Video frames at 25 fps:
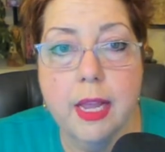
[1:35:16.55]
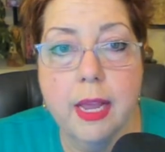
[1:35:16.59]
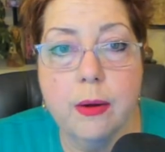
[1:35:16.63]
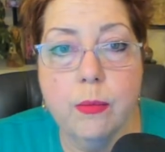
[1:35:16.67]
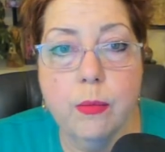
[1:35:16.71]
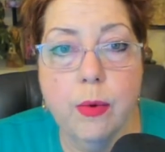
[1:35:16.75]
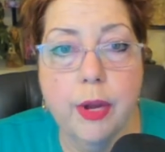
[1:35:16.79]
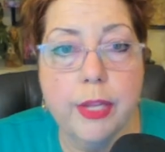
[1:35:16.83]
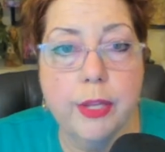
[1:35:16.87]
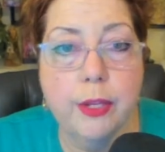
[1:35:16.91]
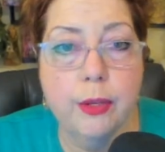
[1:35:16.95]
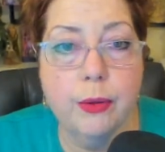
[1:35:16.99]
And
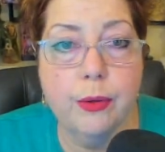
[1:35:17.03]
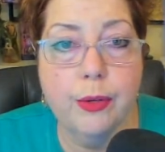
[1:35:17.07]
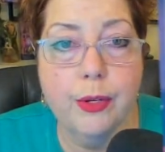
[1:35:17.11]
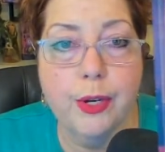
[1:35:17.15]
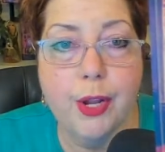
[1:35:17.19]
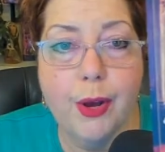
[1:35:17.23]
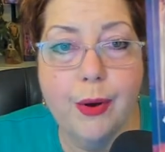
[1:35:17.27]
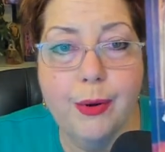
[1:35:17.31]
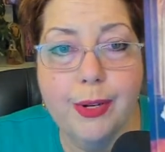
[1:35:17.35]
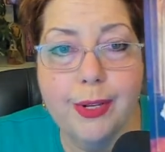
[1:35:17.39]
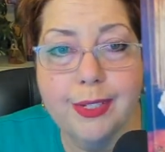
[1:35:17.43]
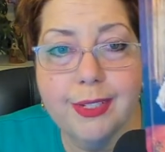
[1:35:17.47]
what you'll
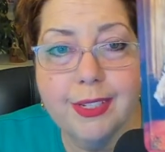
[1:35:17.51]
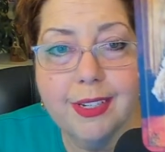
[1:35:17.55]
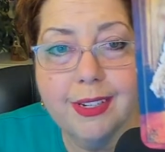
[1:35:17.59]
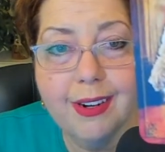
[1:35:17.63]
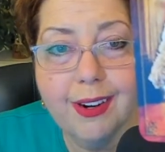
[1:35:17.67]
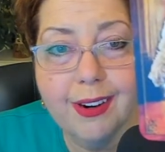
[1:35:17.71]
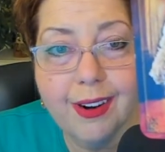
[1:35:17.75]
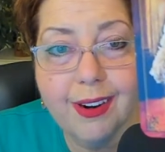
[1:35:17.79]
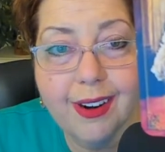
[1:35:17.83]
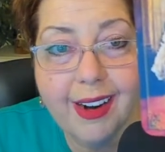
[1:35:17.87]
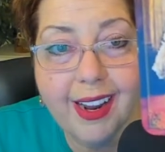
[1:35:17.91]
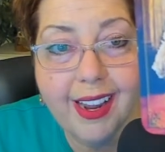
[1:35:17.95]
notice in
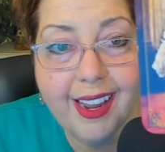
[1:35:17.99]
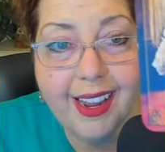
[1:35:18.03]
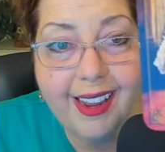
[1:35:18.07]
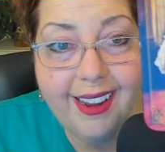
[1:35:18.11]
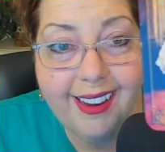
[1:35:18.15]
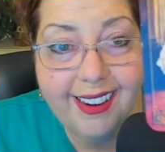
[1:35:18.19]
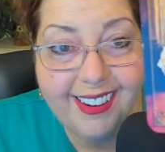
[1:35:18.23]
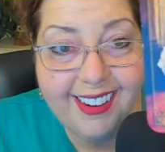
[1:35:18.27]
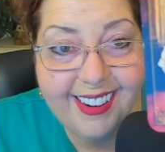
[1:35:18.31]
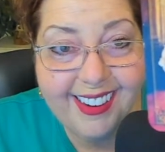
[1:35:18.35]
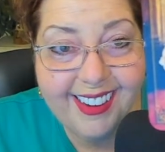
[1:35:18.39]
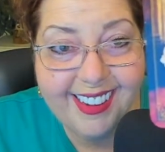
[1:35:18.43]
her
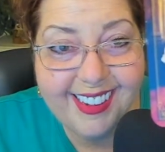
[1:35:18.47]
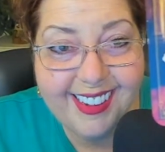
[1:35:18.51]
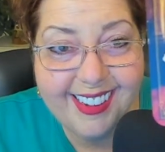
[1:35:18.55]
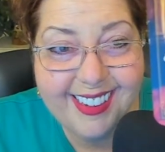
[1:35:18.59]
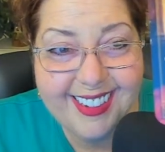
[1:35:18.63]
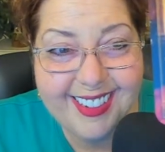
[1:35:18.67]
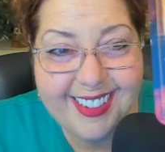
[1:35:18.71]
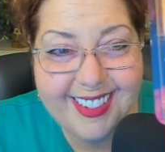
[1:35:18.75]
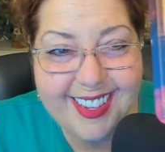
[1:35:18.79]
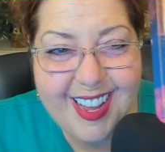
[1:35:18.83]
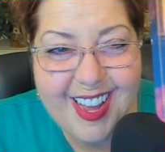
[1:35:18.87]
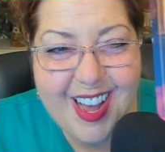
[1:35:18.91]
hand
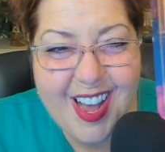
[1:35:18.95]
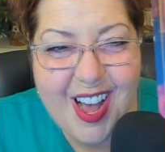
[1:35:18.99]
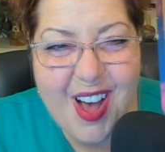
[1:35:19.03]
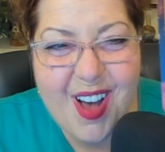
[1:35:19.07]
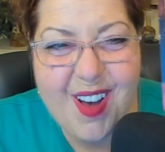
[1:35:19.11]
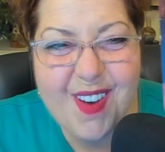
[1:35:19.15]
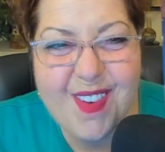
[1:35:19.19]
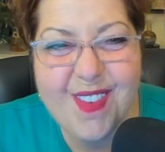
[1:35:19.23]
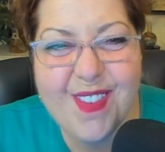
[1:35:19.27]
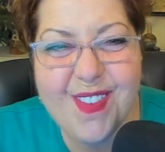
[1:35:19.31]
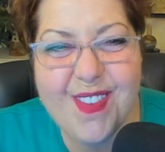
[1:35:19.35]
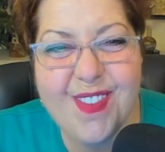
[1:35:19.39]
is
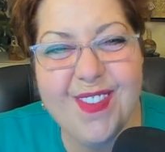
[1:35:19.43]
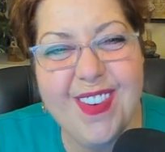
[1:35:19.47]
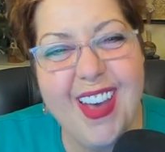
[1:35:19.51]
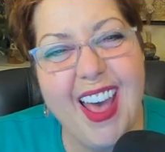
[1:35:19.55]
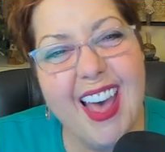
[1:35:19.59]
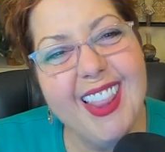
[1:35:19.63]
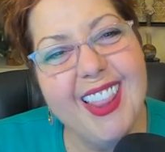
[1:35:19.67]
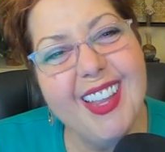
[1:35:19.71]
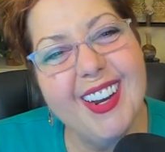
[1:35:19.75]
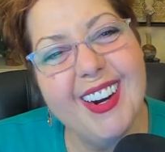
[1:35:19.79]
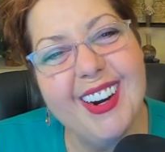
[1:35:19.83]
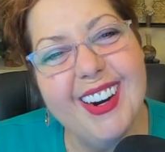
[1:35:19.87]
a
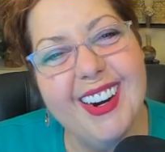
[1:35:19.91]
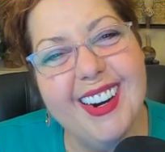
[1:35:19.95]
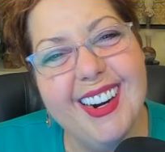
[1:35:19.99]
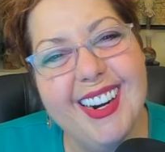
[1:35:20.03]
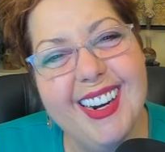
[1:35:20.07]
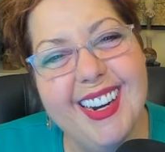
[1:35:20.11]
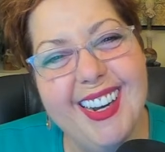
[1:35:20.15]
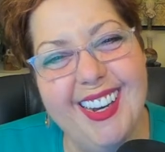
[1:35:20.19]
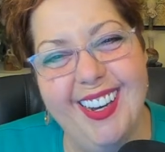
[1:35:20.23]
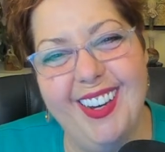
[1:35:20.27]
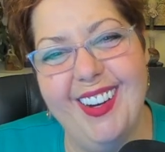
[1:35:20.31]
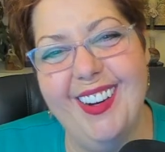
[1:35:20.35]
feather.
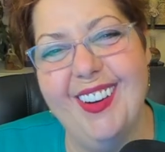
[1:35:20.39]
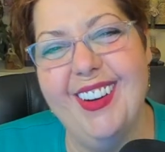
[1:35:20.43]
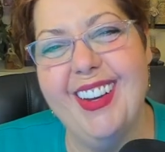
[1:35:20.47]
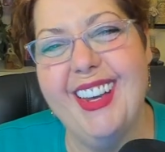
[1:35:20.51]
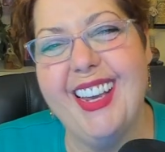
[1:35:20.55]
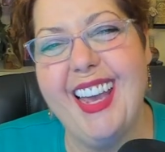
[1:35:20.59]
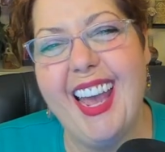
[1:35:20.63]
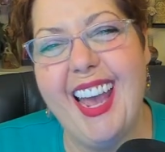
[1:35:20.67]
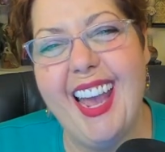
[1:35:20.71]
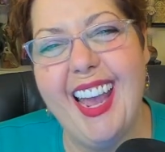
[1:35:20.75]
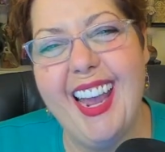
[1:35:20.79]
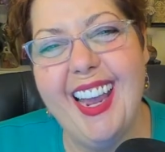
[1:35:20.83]

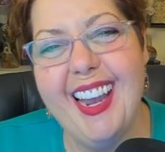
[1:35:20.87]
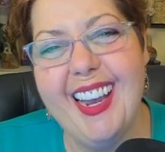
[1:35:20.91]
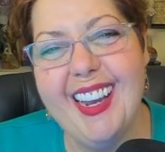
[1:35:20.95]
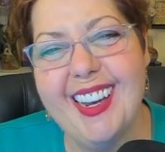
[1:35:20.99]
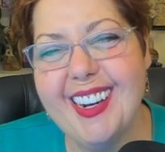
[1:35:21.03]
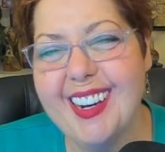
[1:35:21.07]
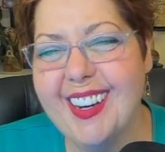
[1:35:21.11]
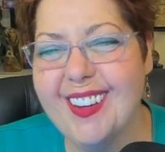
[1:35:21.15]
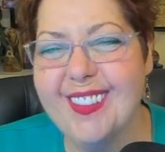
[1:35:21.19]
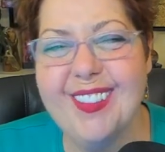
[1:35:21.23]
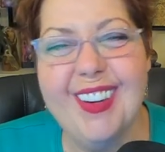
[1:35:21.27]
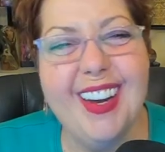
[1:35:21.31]
Okay,
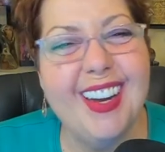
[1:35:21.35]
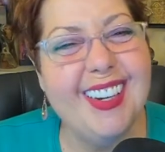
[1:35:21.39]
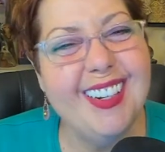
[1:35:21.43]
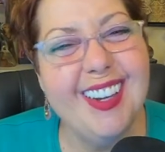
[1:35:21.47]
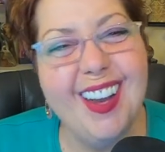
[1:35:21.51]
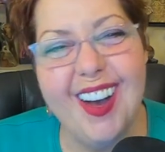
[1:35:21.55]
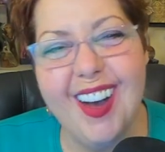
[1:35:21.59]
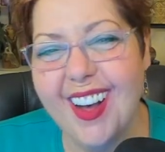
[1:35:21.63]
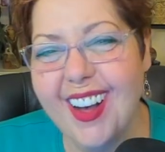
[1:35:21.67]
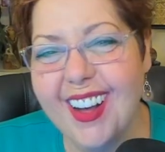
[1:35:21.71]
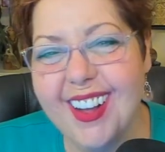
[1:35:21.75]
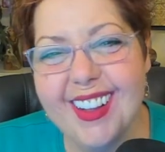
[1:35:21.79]
come on,
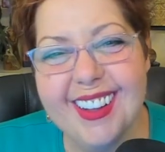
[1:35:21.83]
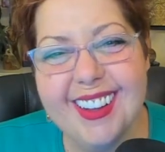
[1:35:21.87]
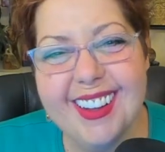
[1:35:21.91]
y'all.